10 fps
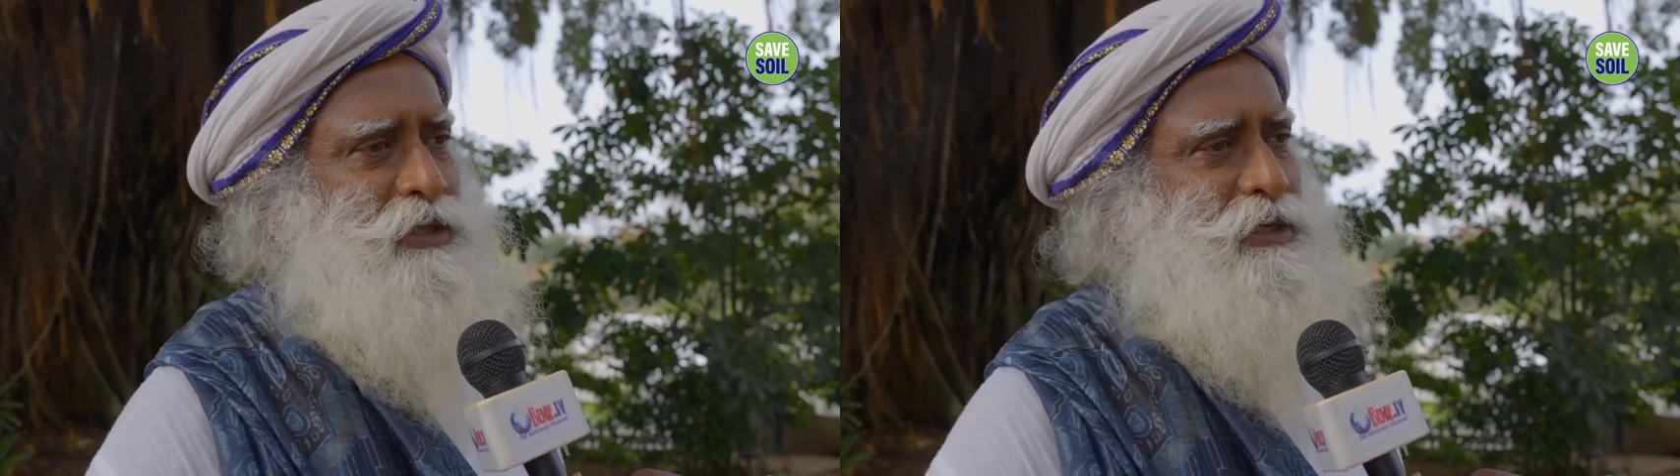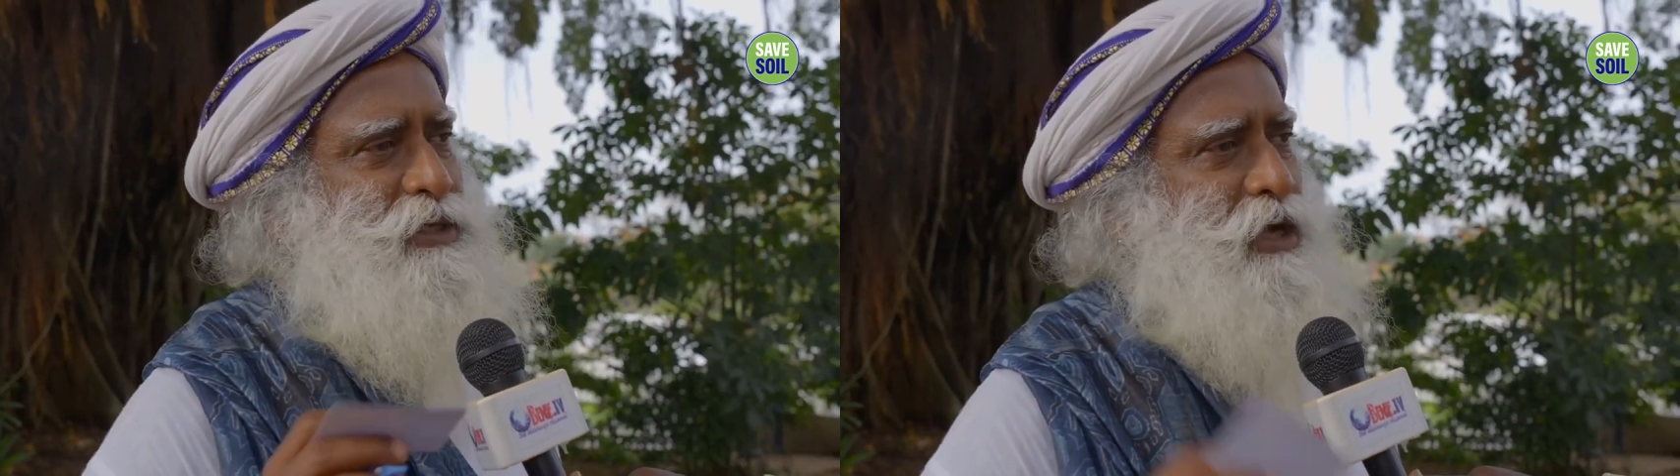
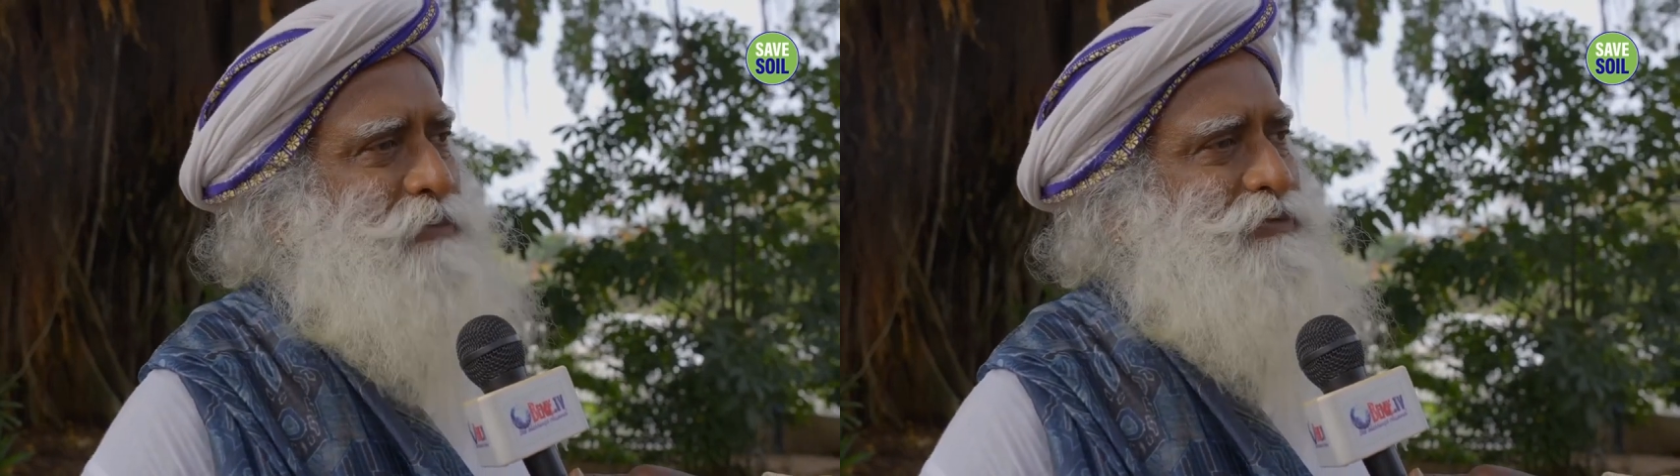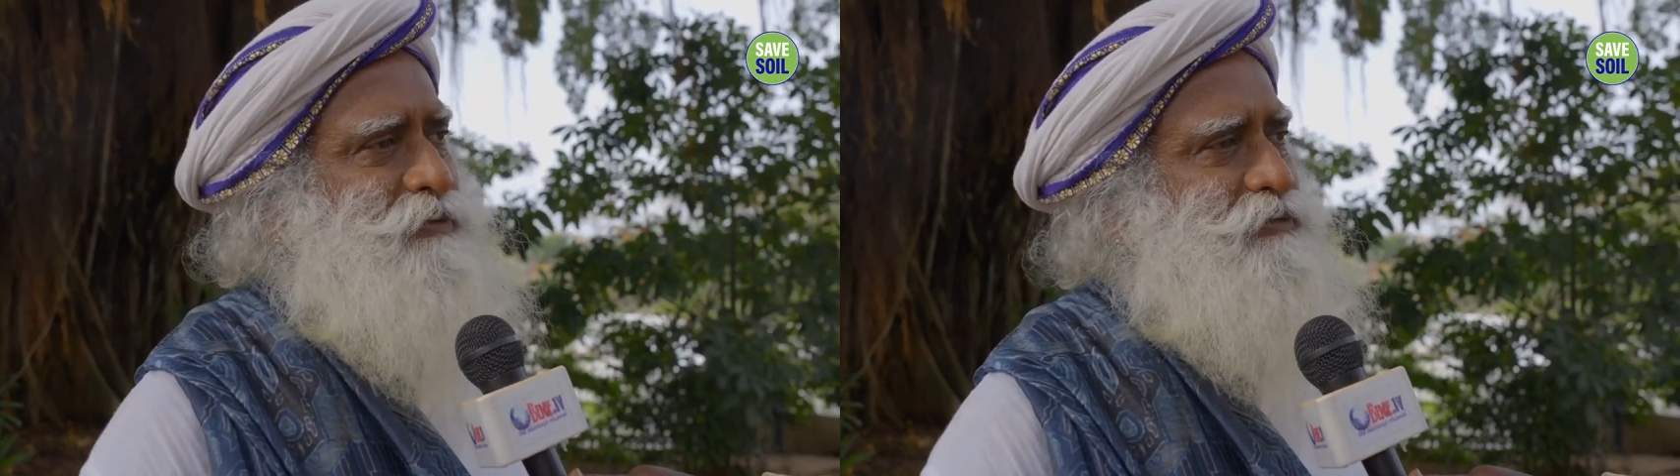in this
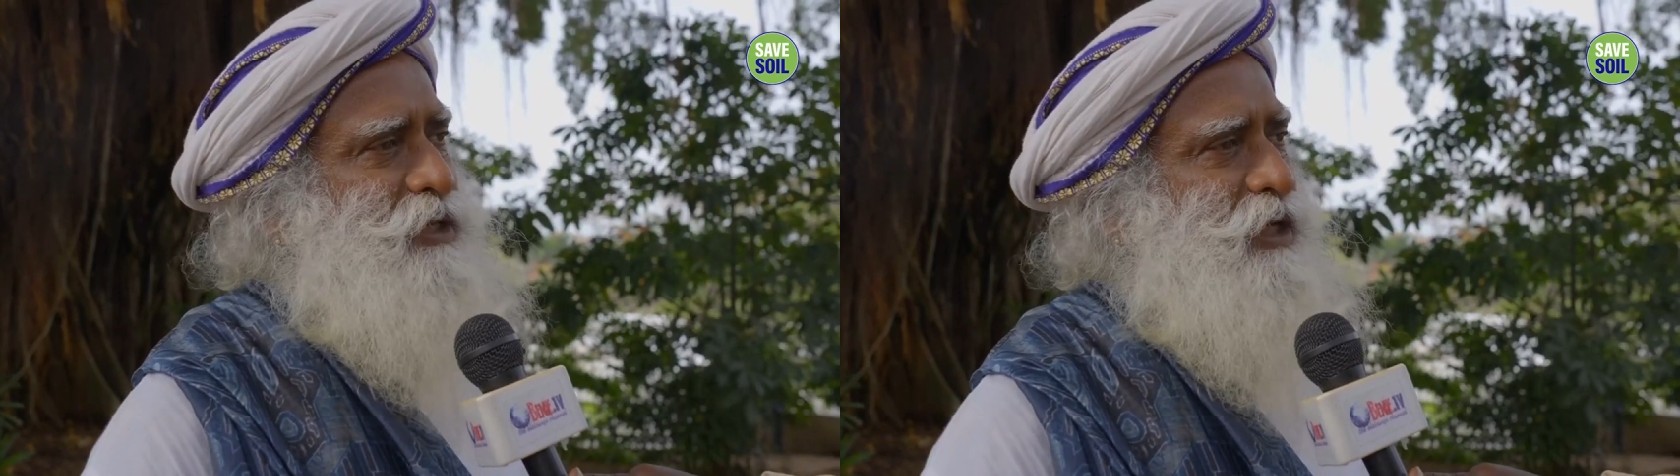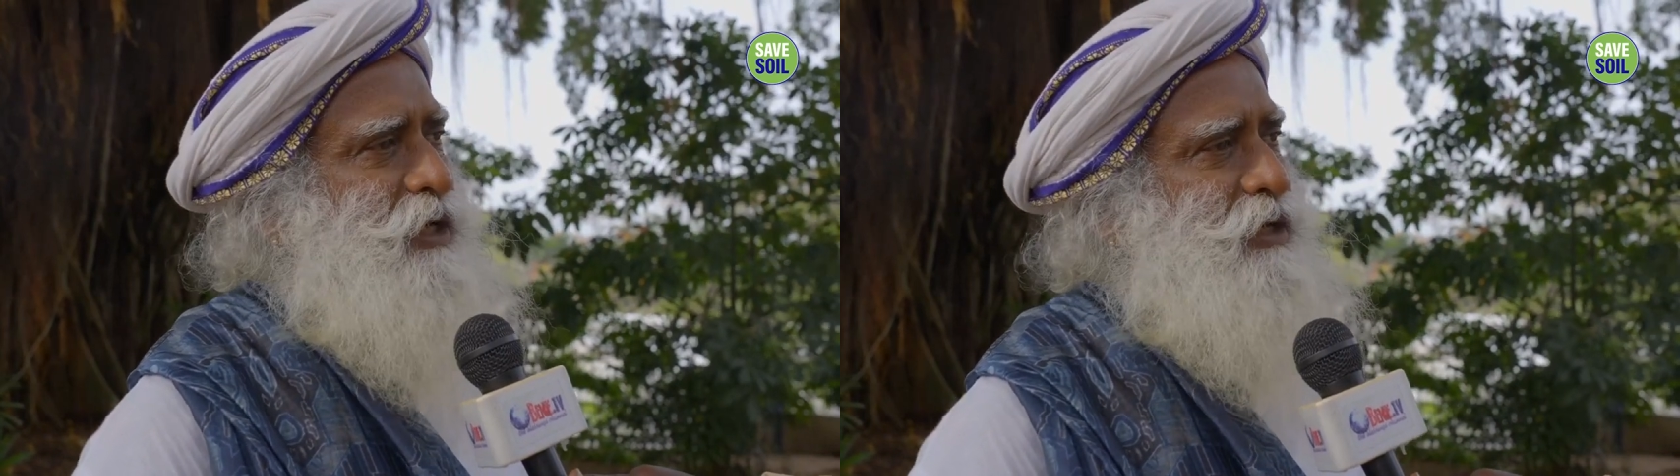
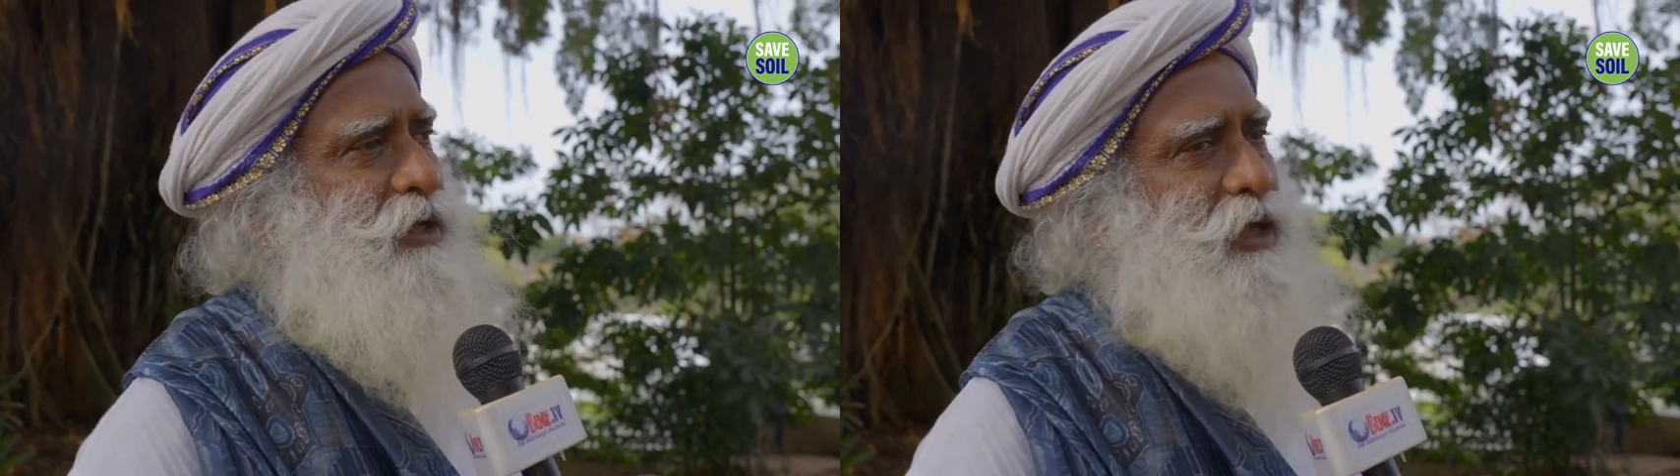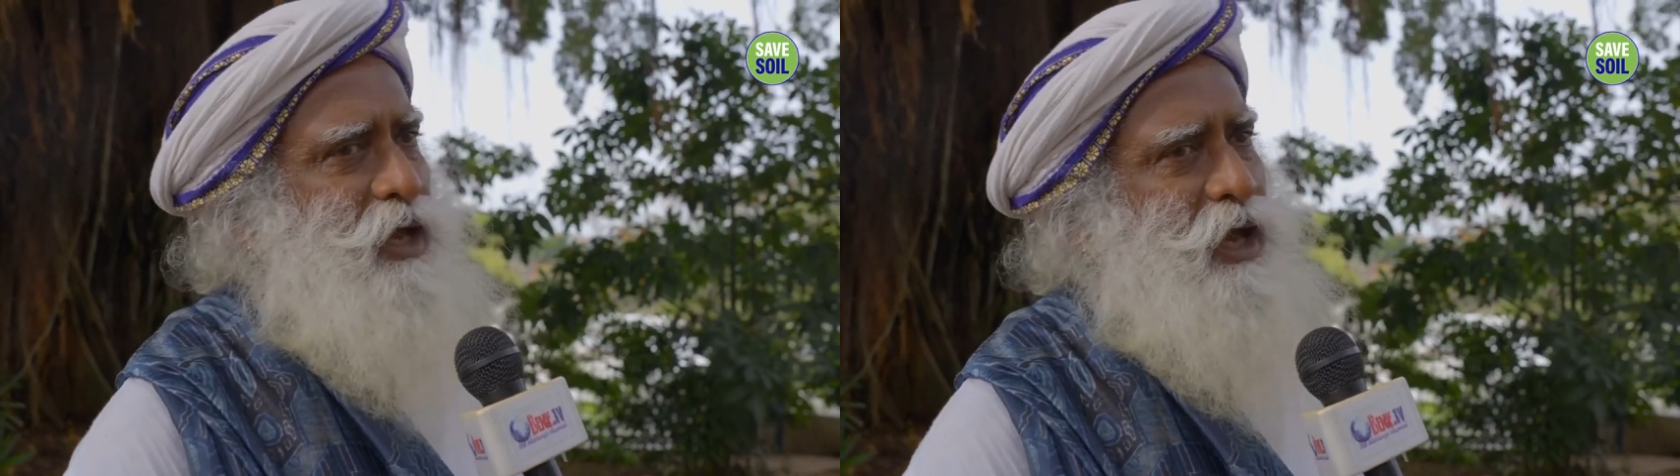COP15
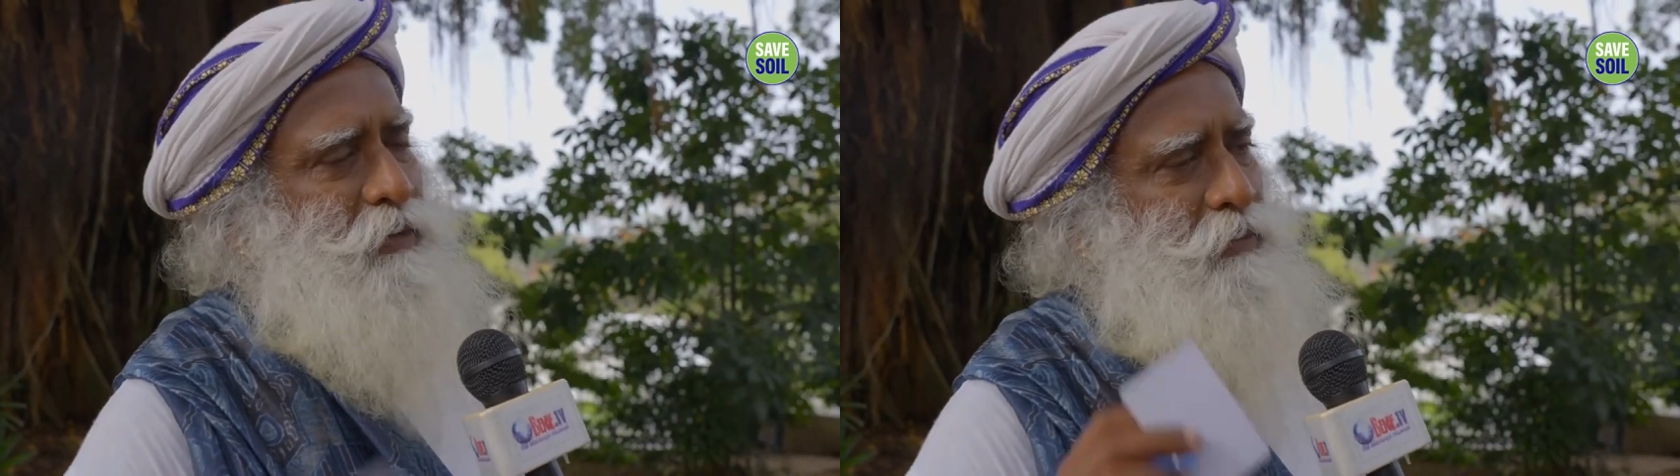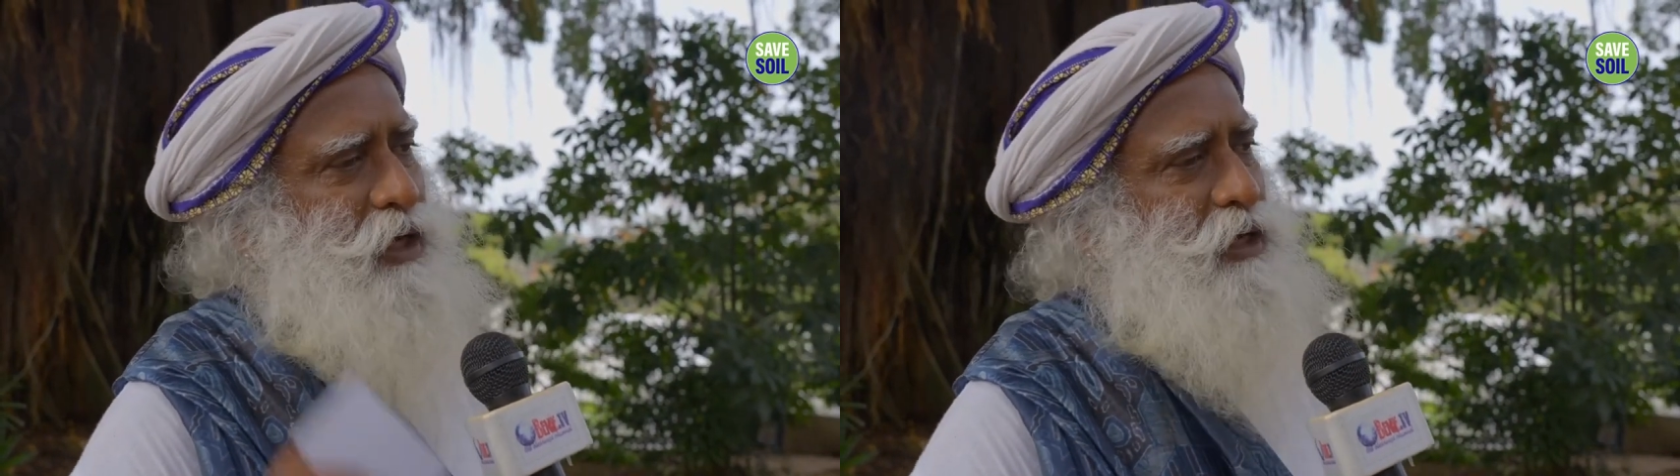
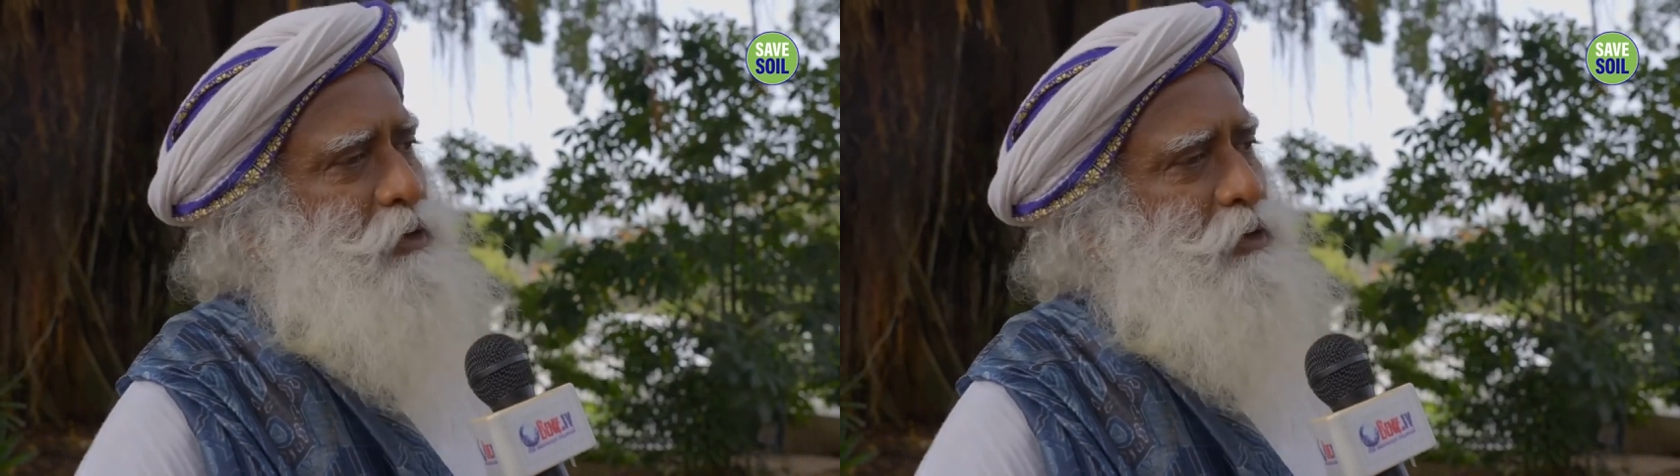and make it